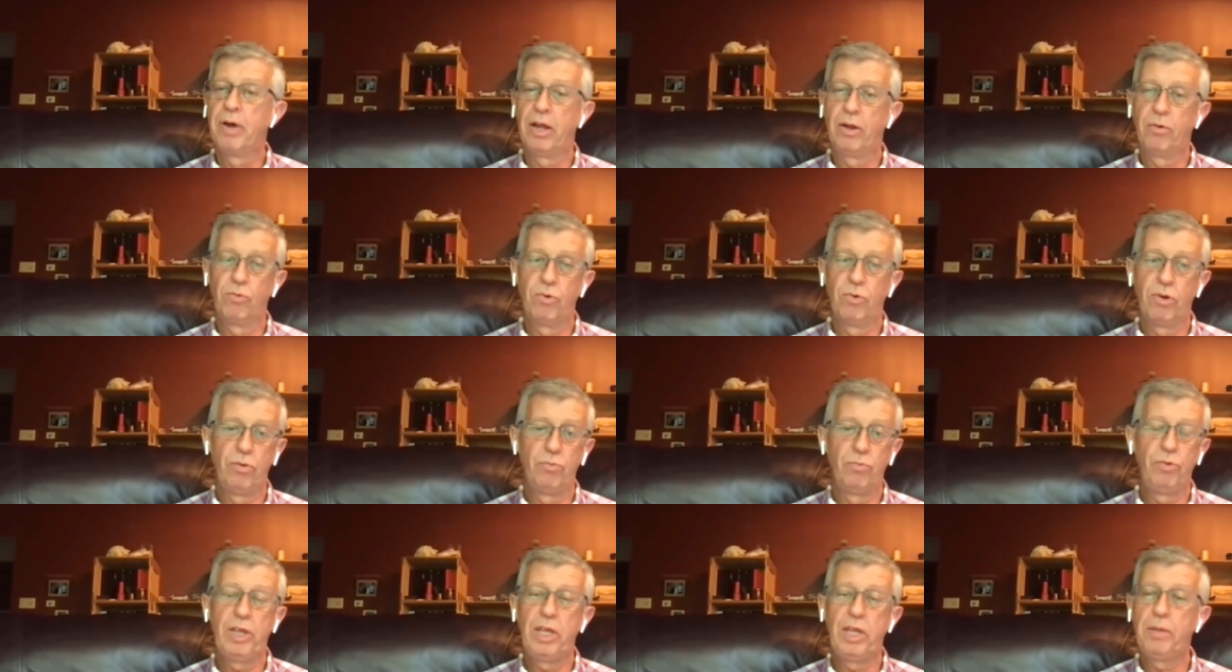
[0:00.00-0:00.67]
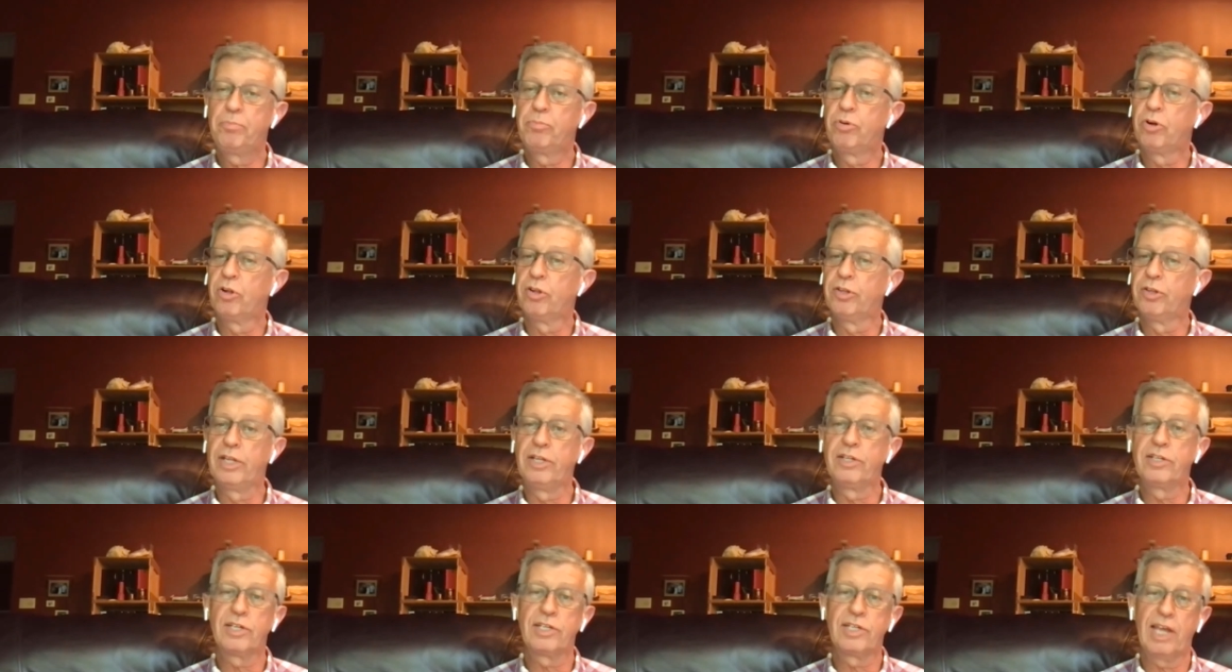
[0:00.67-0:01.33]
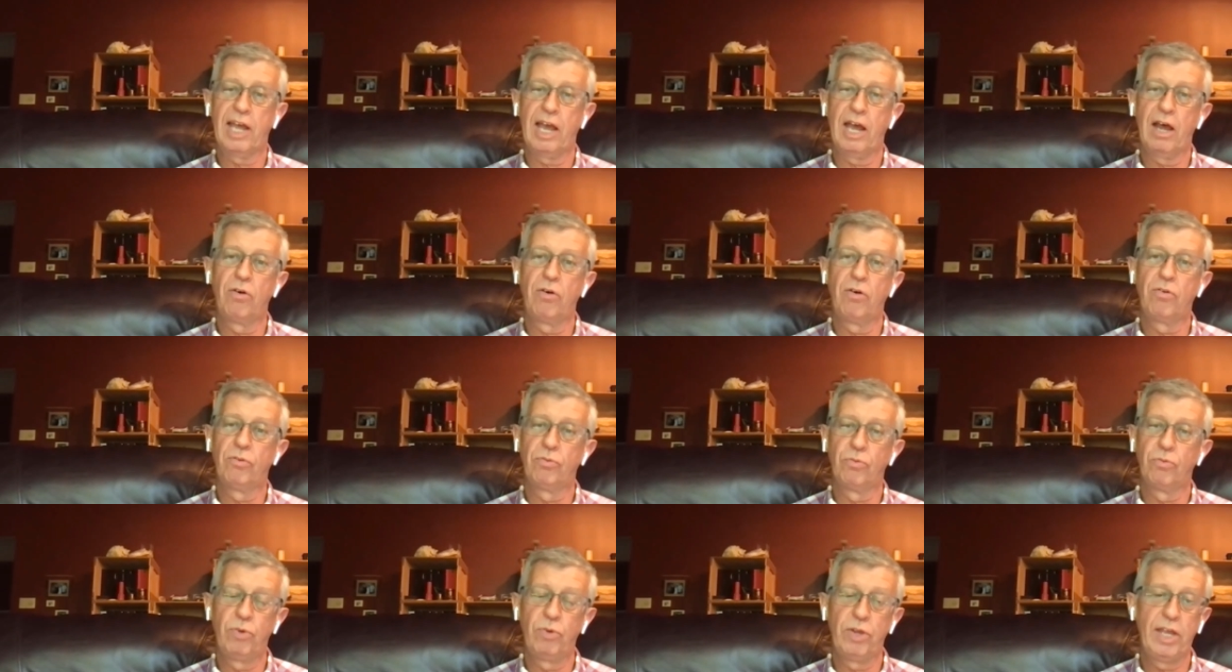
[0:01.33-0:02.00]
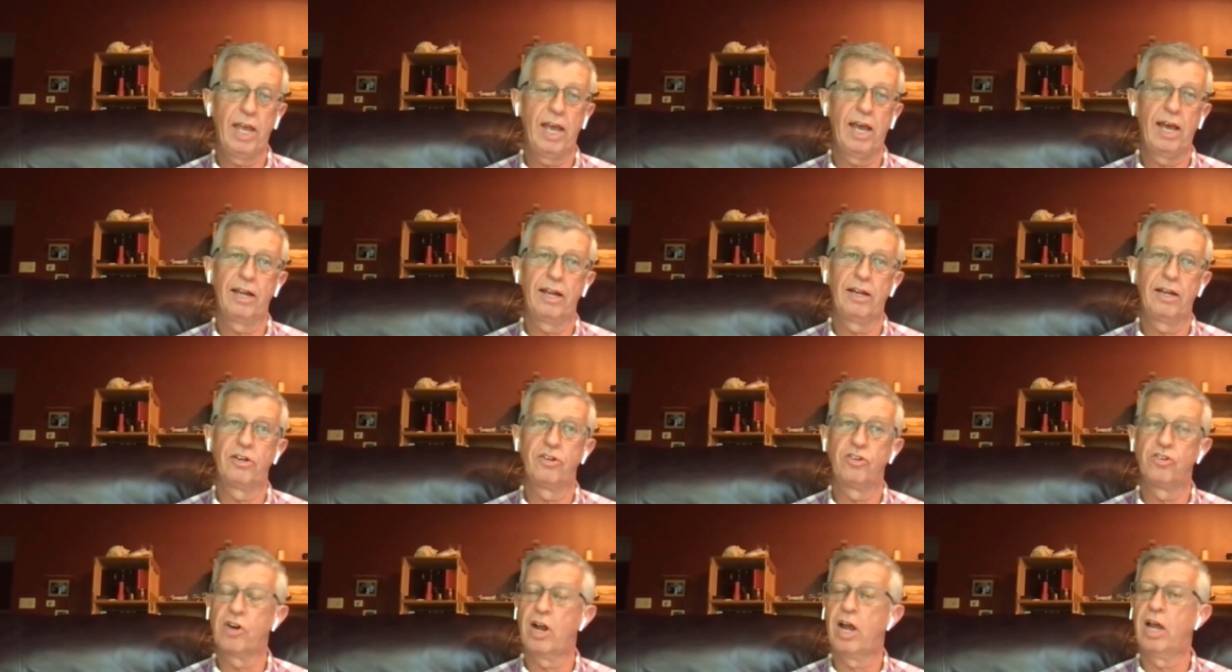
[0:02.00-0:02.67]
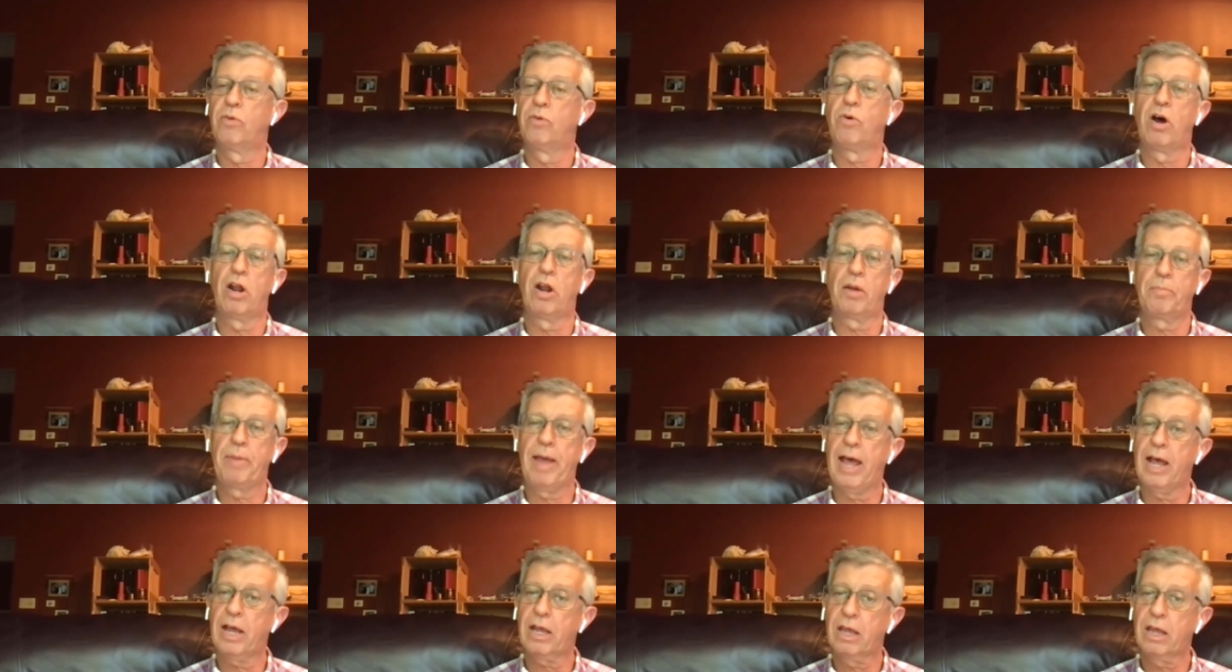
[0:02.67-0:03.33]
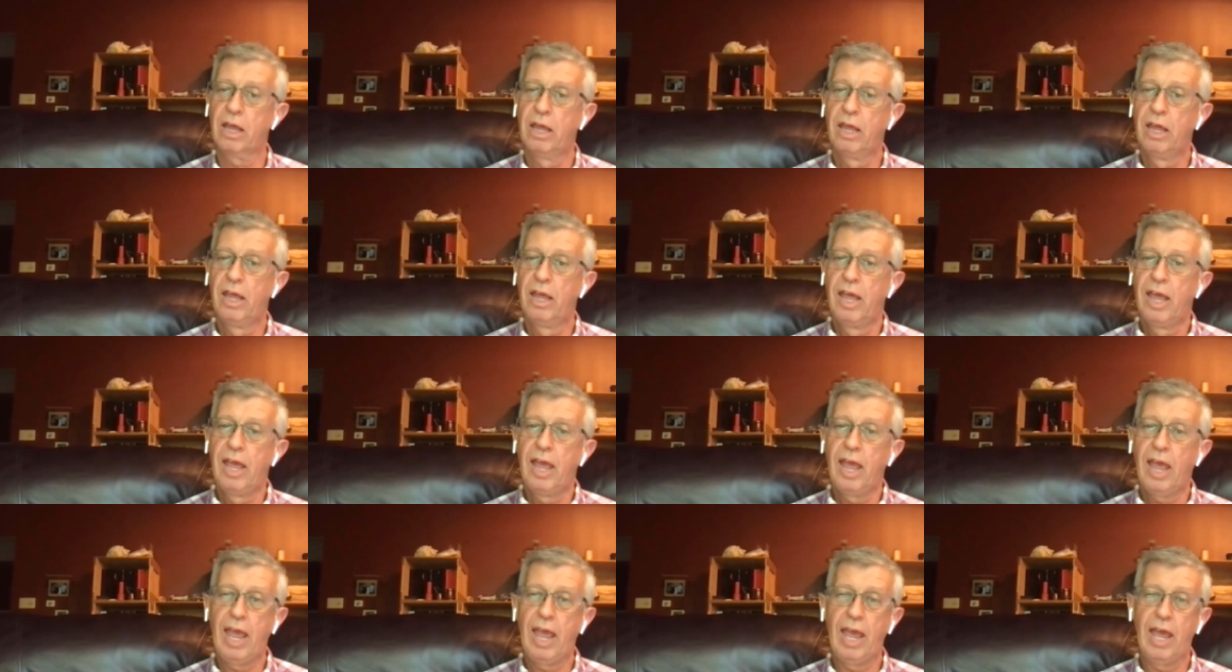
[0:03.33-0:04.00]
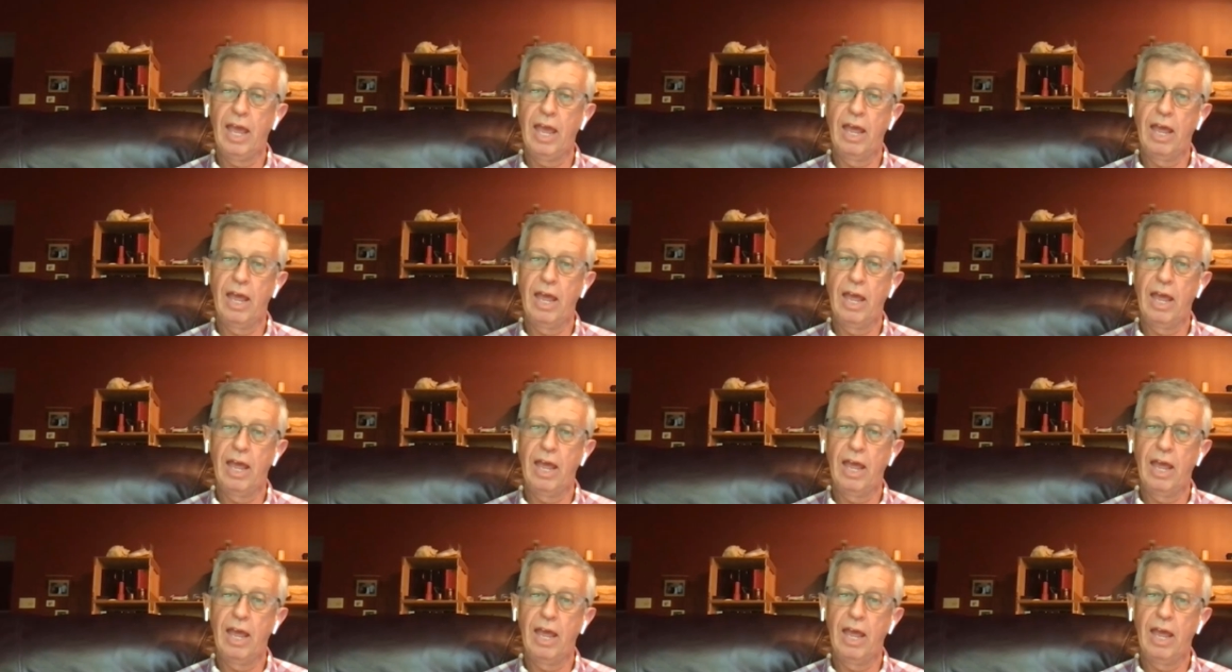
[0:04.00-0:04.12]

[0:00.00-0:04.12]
But when we pulled into town, we had a dry water pack Mm.